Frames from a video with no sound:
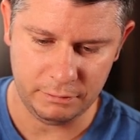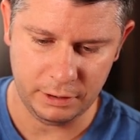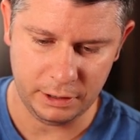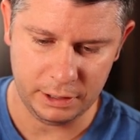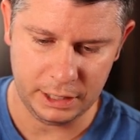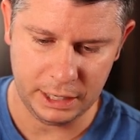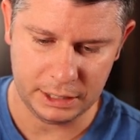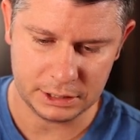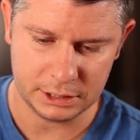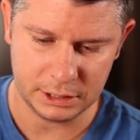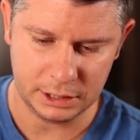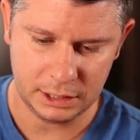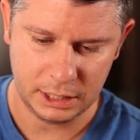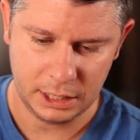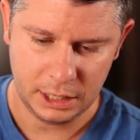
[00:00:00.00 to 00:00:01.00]
very
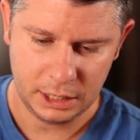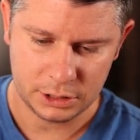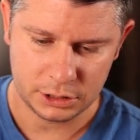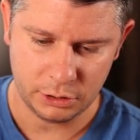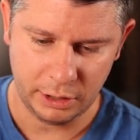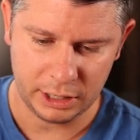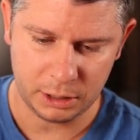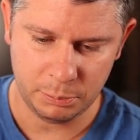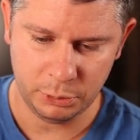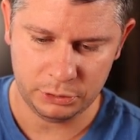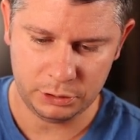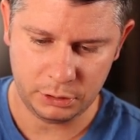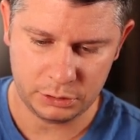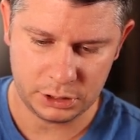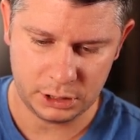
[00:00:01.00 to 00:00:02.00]
nicely. So I could
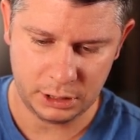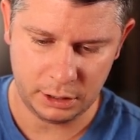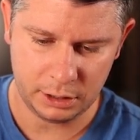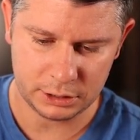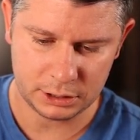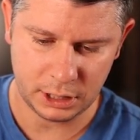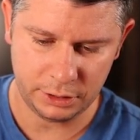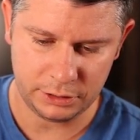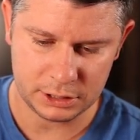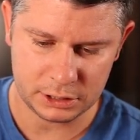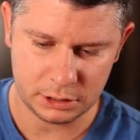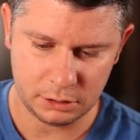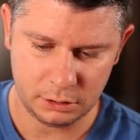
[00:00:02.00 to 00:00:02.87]
put those in there. It's got this